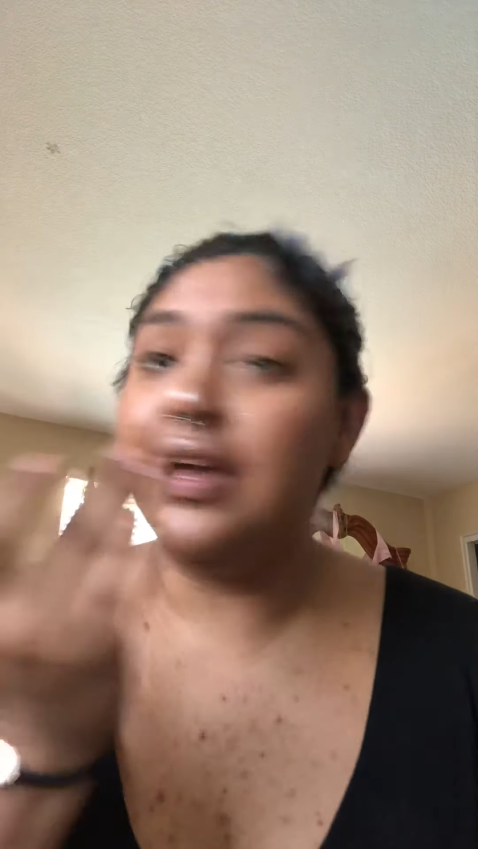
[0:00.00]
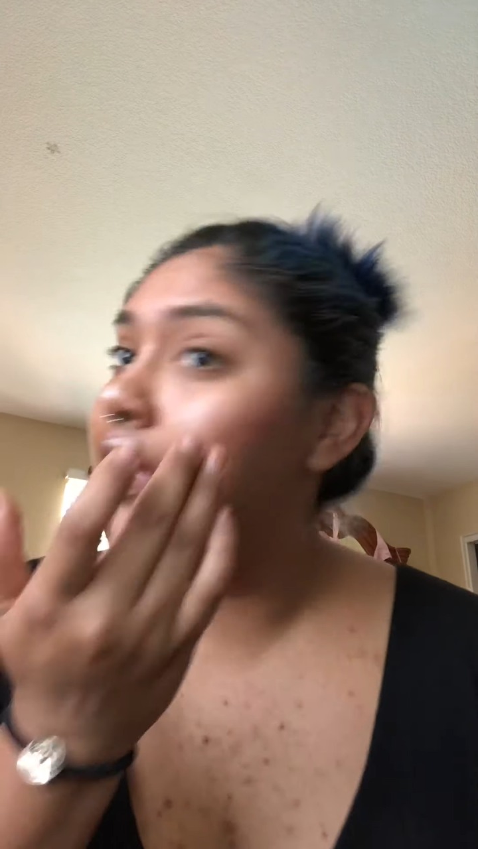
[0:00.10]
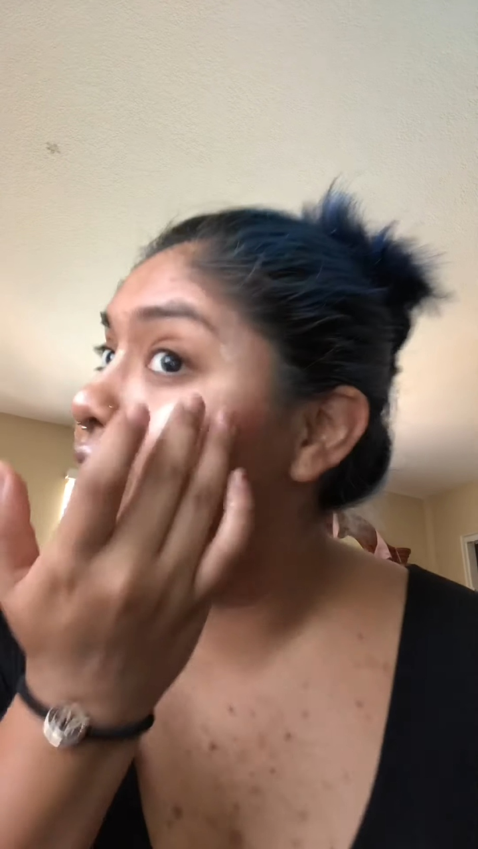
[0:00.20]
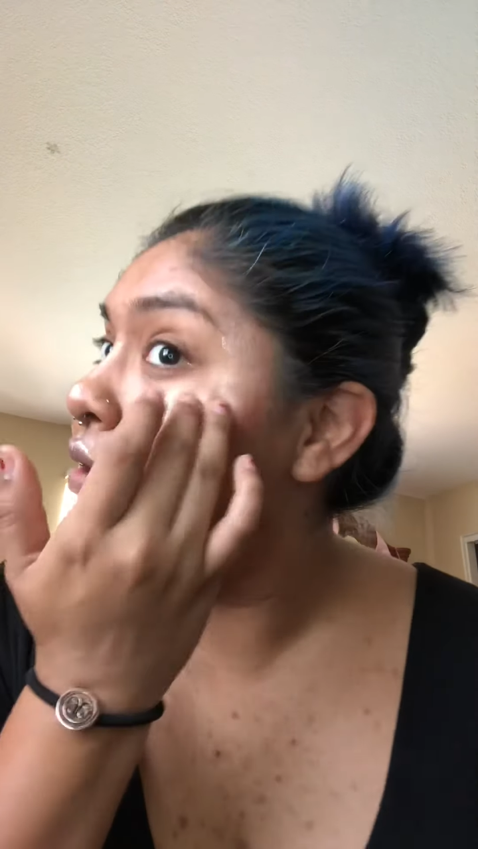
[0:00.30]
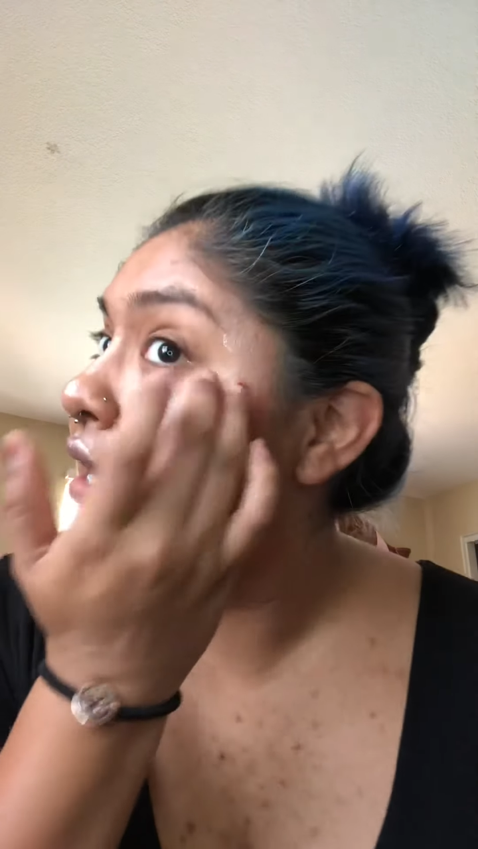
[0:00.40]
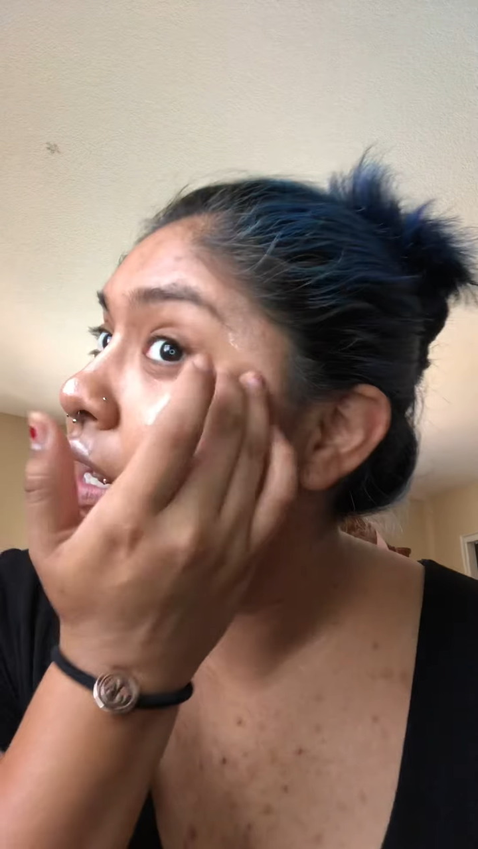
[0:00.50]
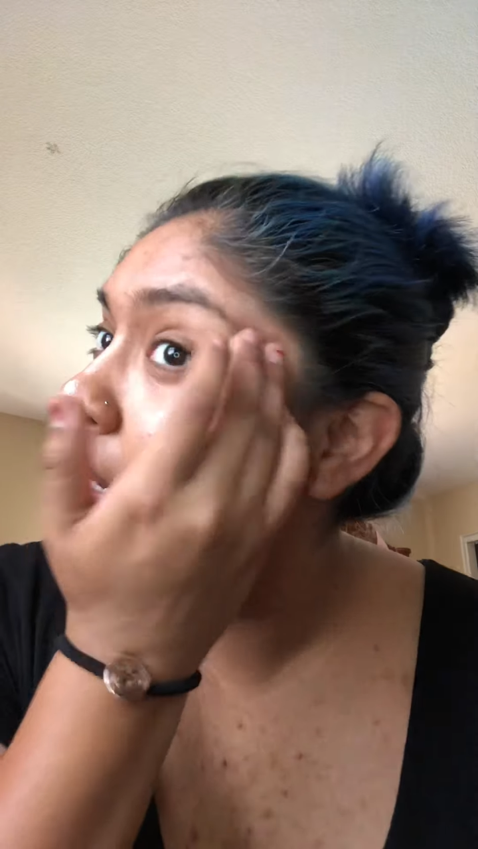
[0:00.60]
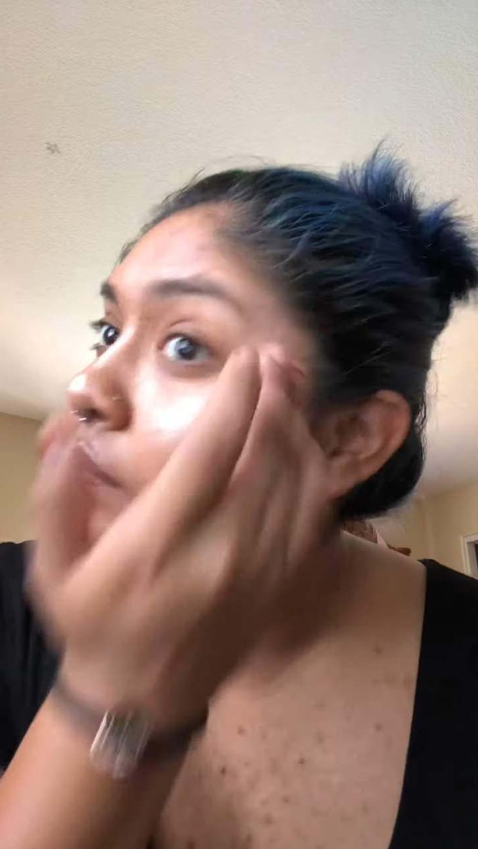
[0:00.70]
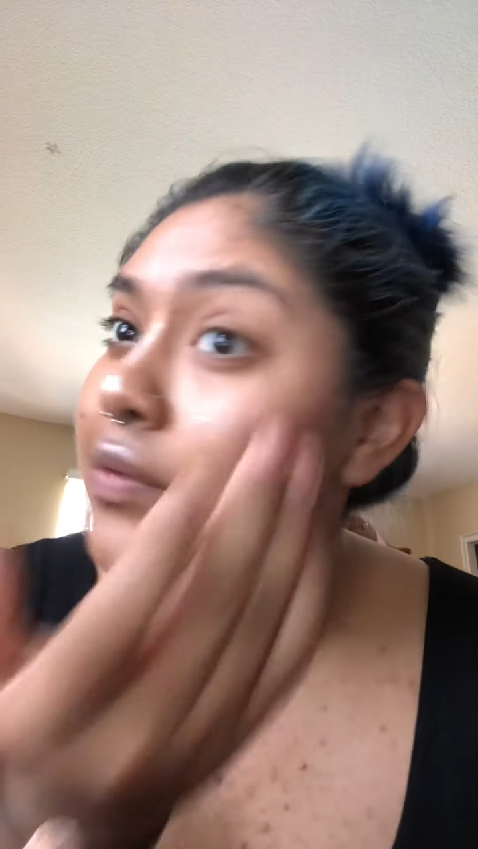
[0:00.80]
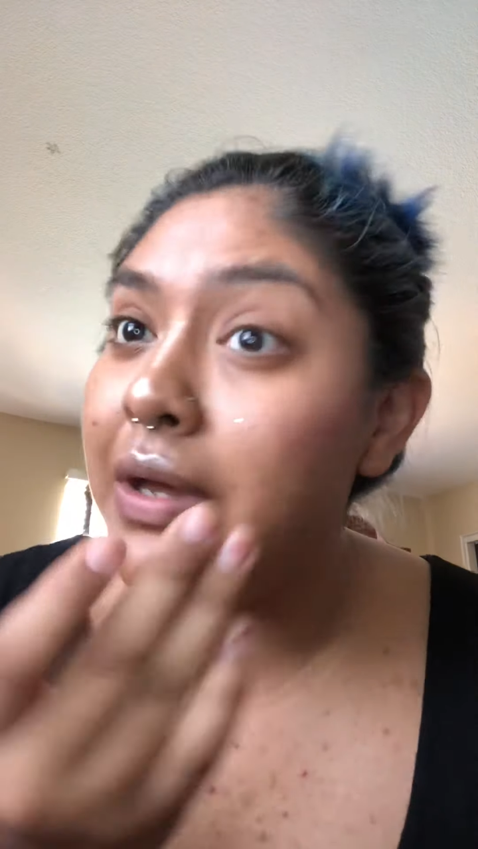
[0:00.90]
end
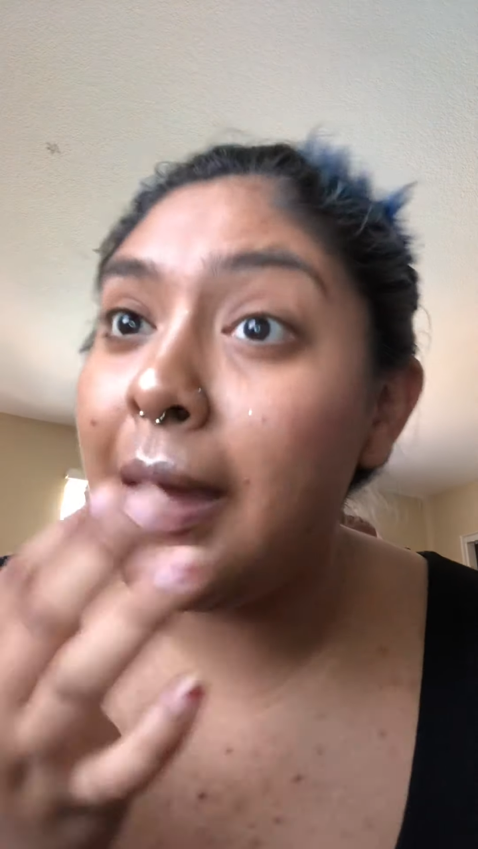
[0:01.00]
up